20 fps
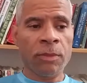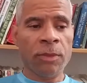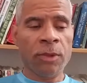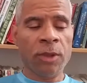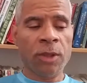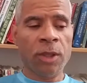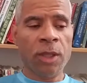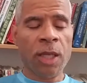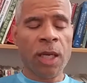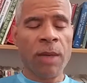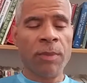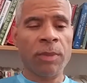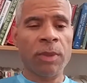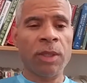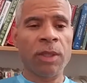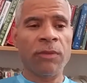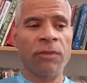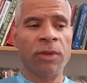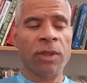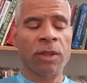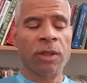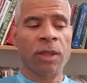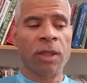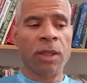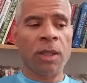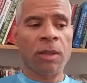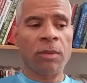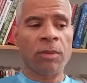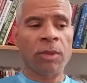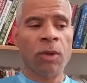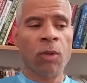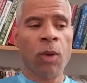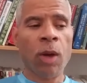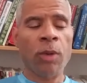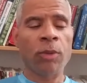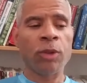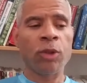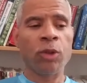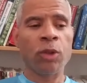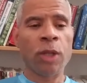to not believing in time. Now, why
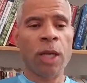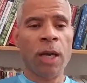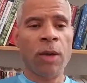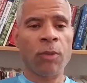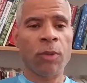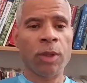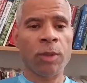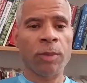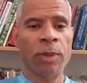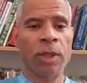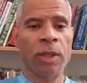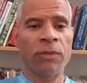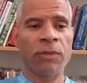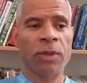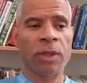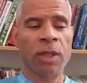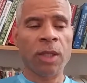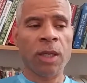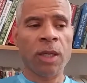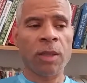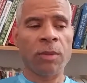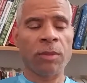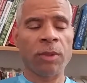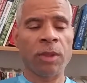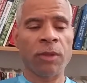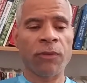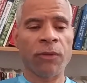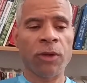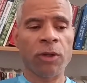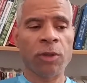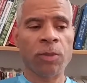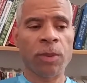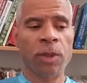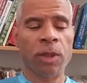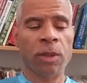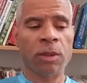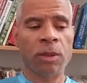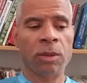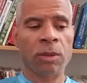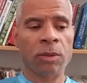would you not want to believe in time in the first
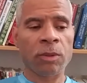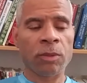place?